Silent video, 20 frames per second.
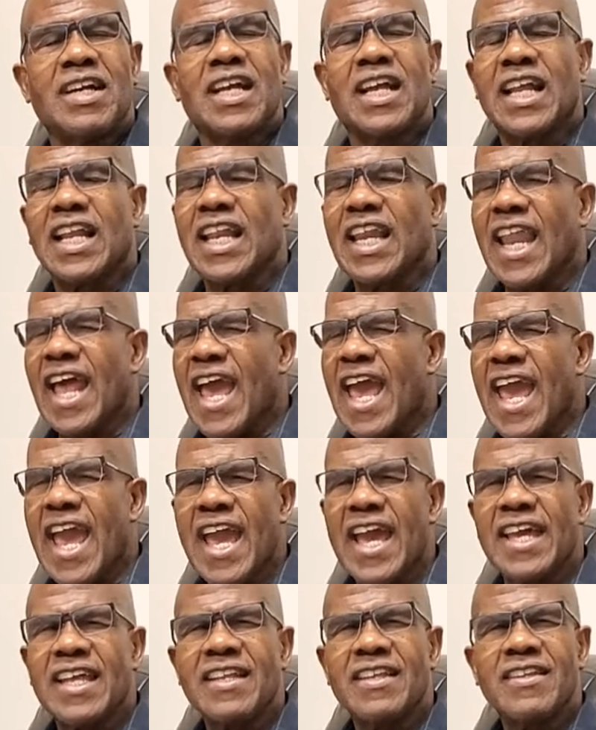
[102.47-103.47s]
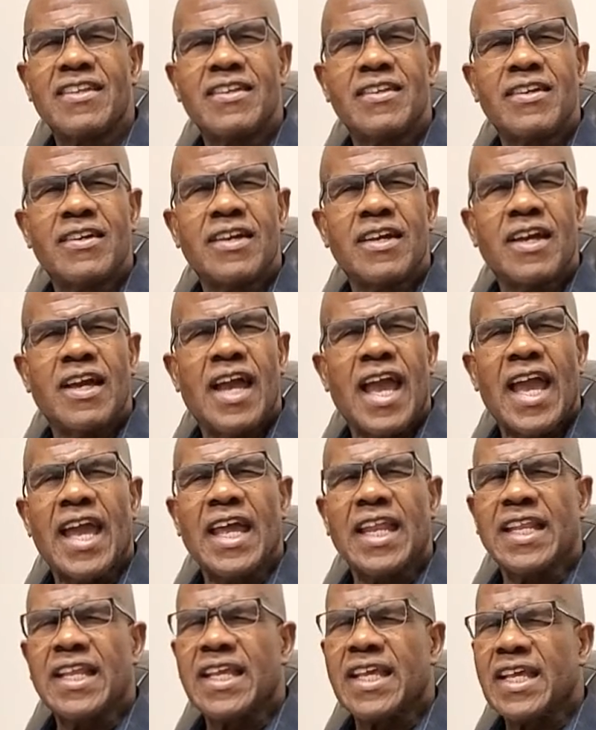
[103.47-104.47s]
glad,
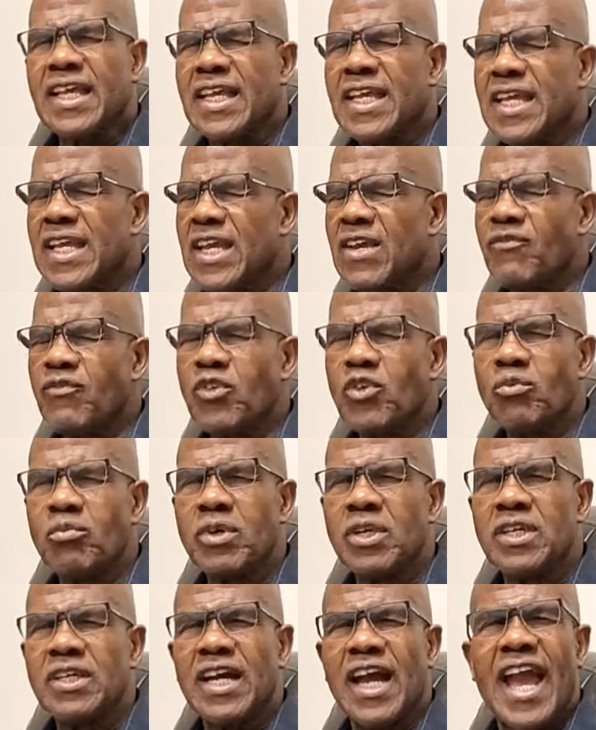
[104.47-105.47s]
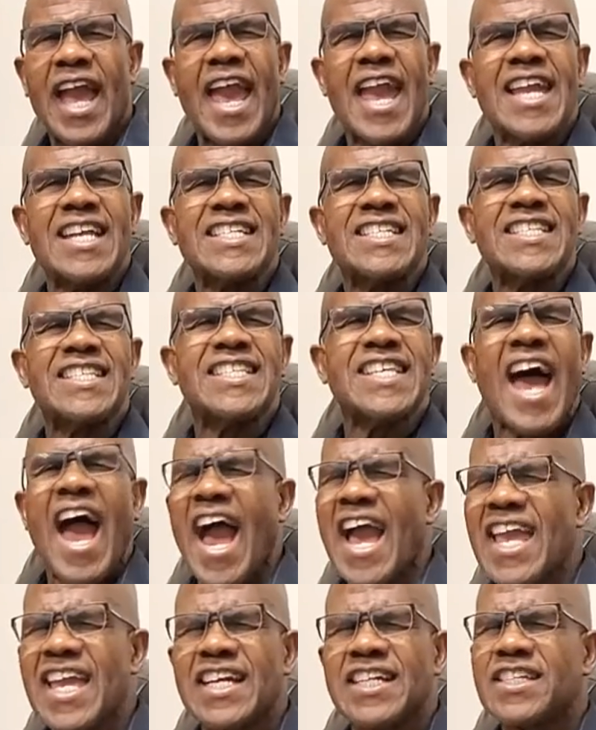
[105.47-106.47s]
and if you will,
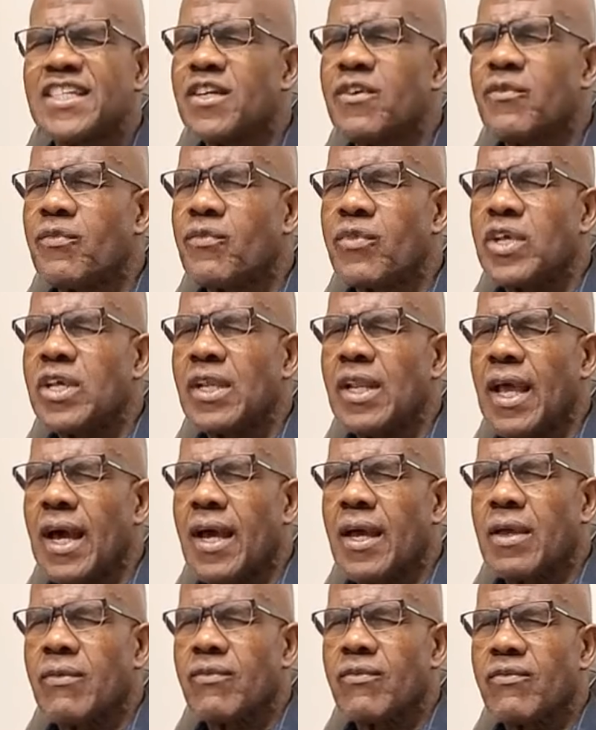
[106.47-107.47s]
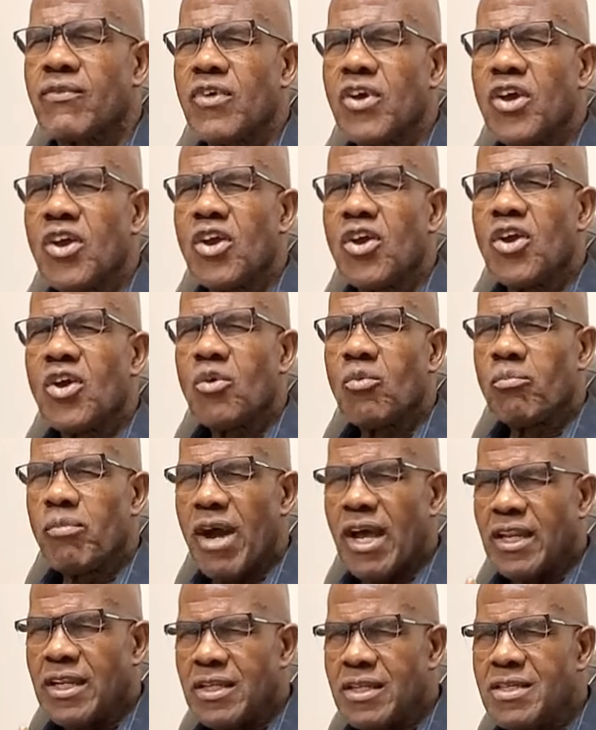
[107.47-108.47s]
anxiety free life
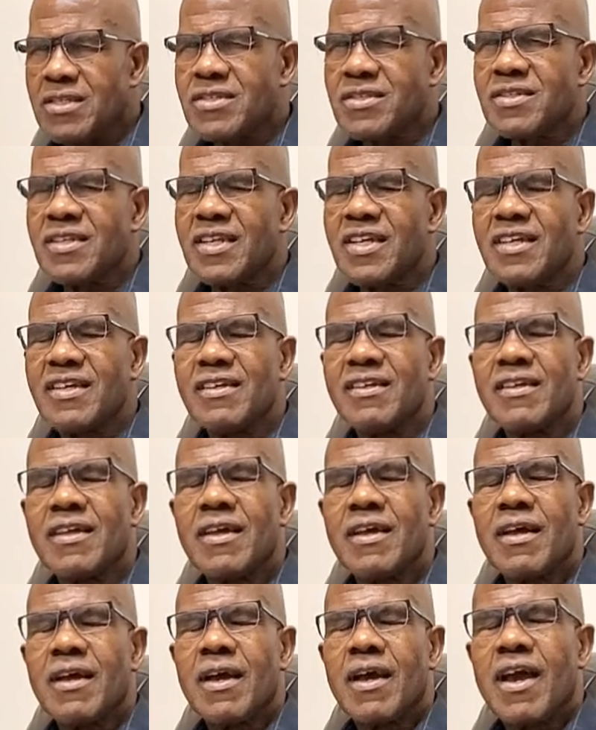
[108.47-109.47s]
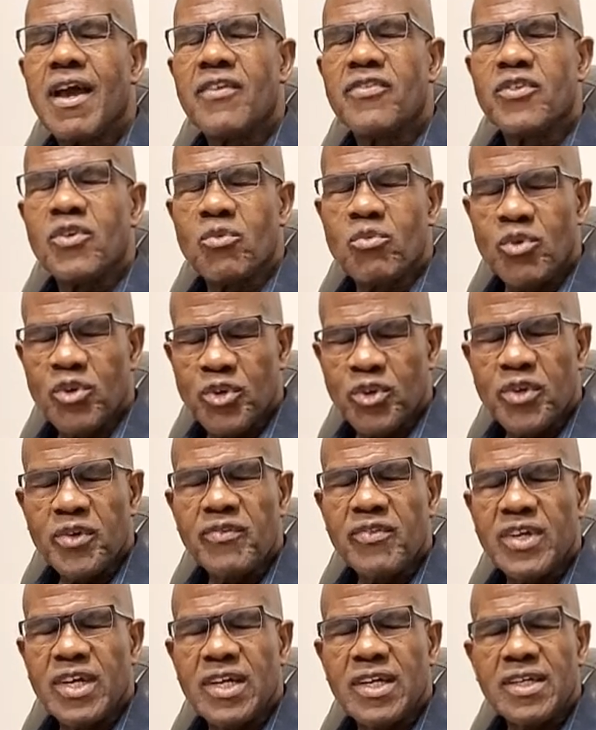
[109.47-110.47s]
by listening at the Word of
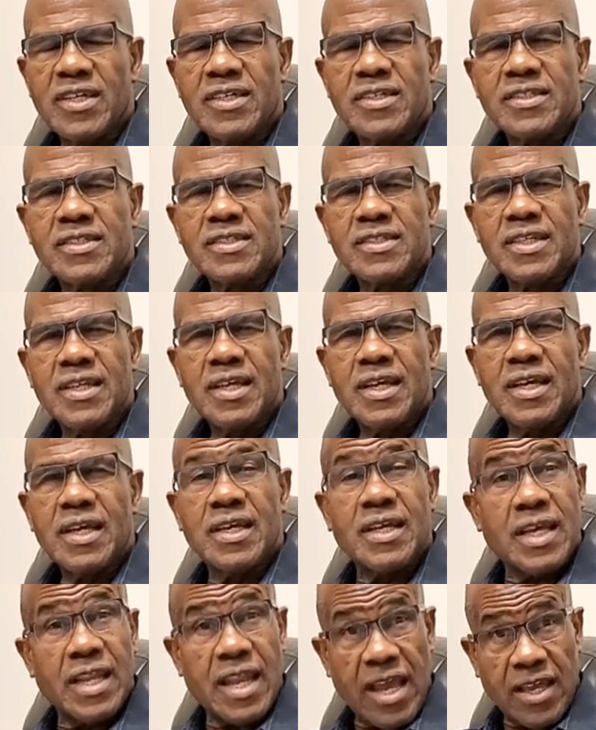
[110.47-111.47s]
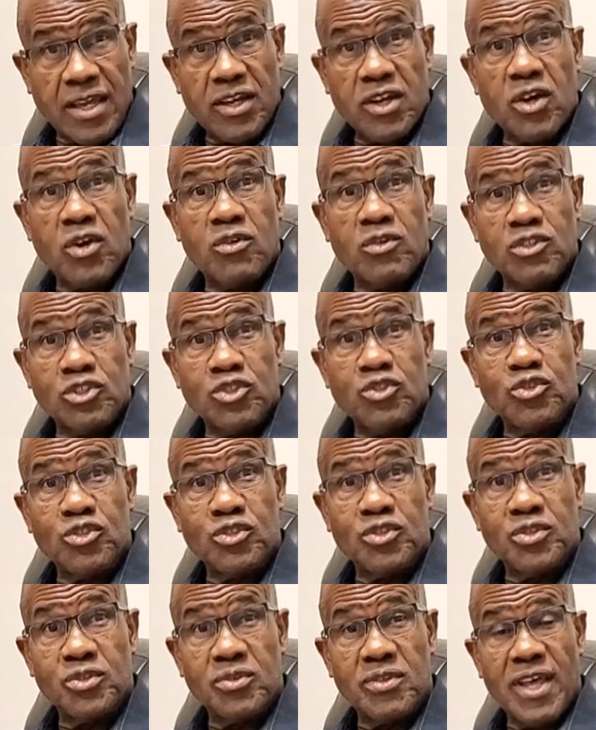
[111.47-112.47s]
God. Can I encourage you to
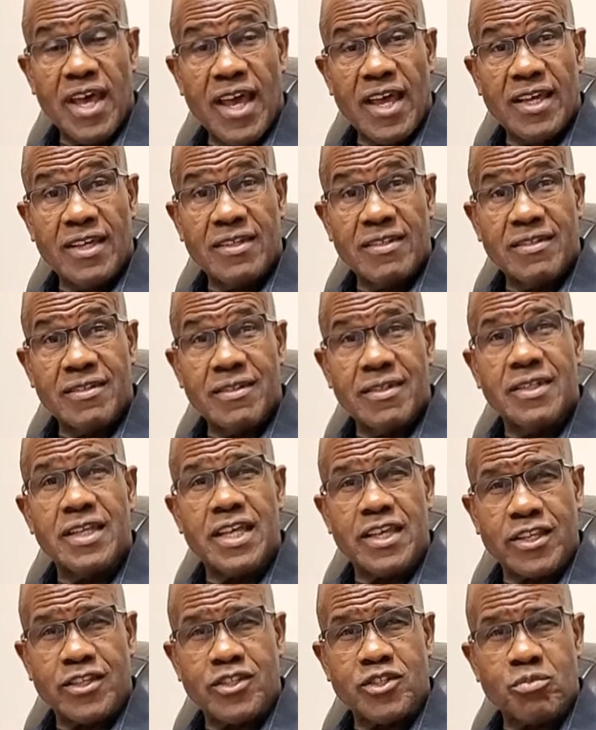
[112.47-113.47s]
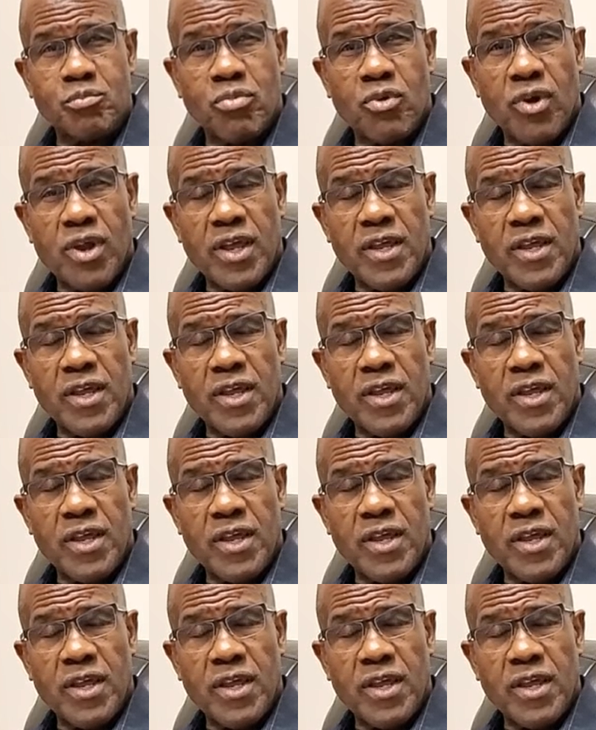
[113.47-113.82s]
do that? Let us pray.